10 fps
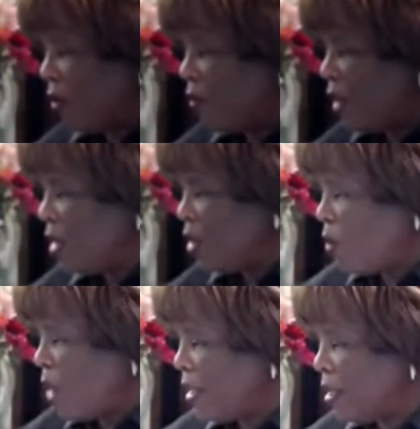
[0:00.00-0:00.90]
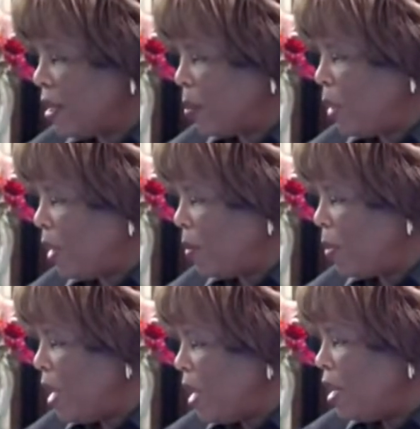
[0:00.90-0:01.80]
Defendant's Rights to
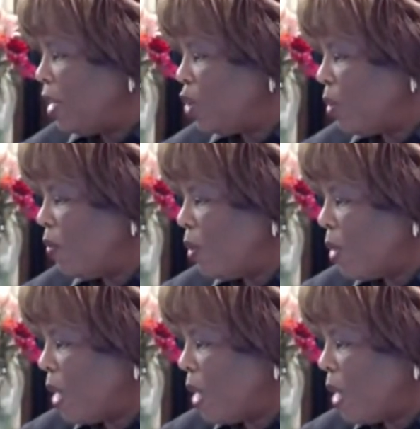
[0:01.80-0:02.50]
Appeal. Did you review